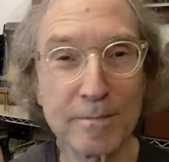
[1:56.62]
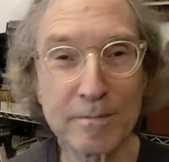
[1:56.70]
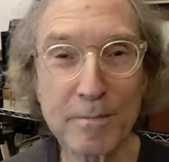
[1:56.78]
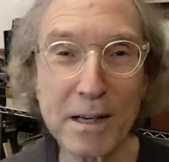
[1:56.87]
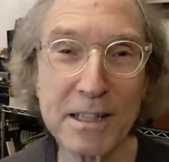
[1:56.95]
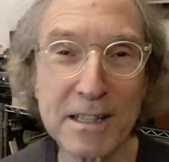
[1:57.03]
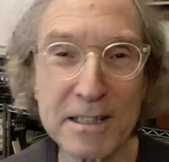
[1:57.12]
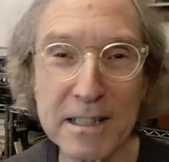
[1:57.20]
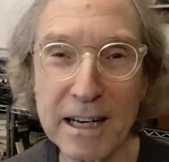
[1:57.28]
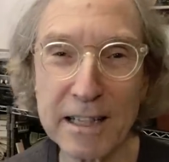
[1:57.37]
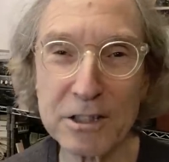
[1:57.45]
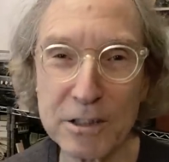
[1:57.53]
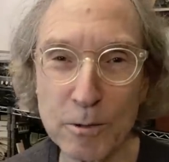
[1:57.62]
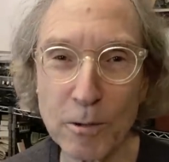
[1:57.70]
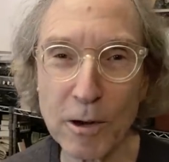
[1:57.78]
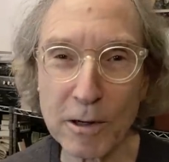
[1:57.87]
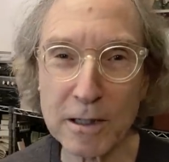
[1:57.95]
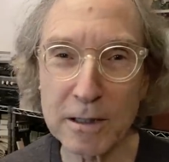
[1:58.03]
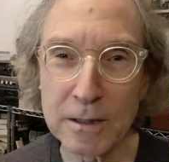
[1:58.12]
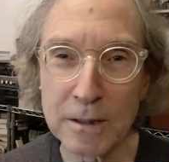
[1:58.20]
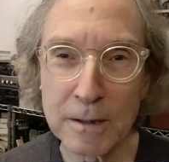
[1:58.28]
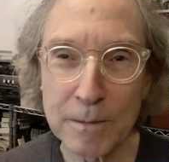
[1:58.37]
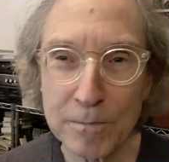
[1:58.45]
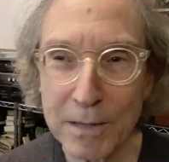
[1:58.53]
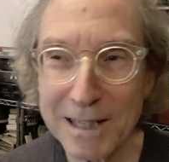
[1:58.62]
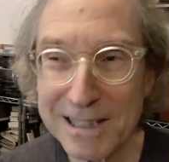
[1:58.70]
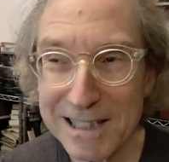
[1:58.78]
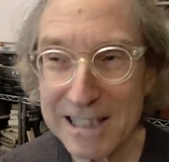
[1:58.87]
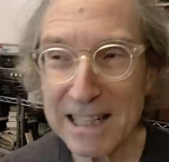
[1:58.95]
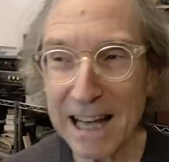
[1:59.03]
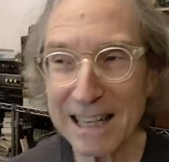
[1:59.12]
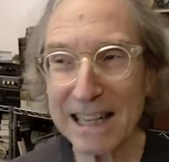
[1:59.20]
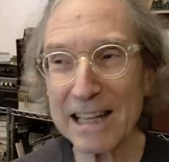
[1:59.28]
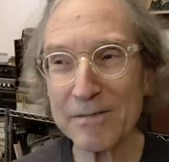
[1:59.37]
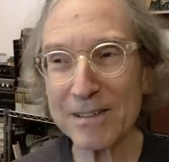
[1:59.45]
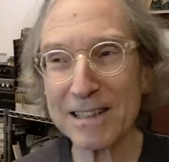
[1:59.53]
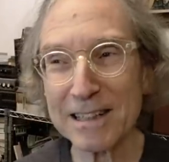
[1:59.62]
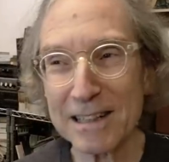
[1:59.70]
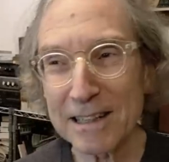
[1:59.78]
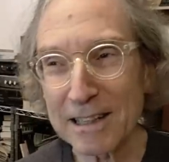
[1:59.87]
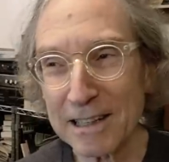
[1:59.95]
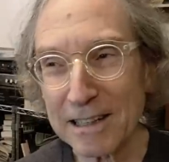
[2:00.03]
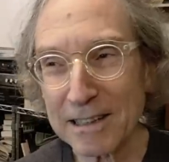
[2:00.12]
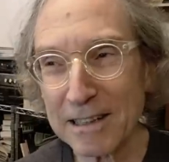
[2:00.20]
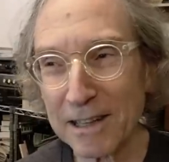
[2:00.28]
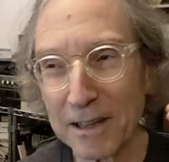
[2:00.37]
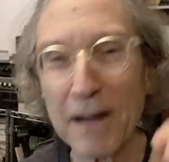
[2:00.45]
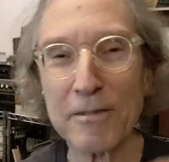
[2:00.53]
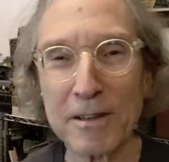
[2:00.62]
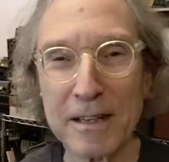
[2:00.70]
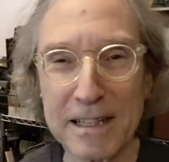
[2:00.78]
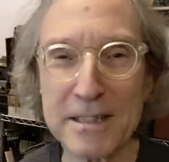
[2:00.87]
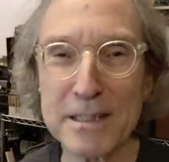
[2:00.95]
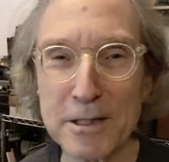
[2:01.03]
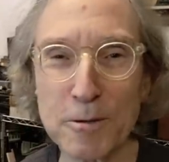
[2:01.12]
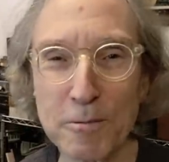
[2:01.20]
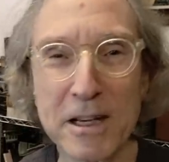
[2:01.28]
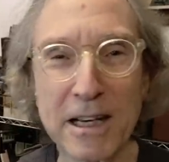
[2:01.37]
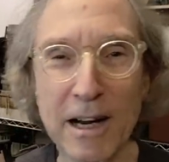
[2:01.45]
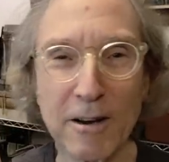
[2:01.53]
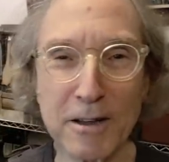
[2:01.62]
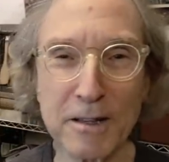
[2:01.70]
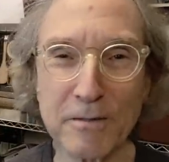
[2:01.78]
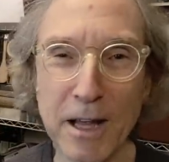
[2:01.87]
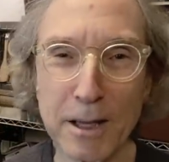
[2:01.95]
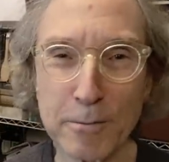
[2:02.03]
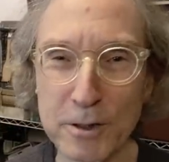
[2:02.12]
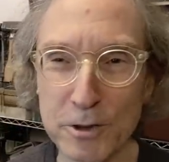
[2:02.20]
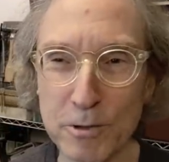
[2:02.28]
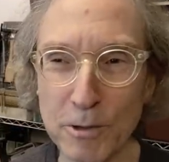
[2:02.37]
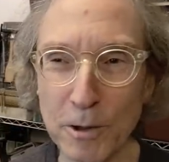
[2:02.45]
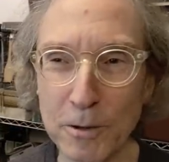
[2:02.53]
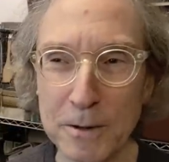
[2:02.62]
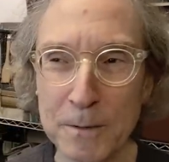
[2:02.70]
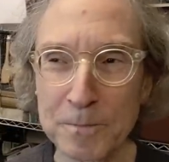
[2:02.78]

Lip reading: But it doesn't actually work because it's not even the level as in the readout on the volume control.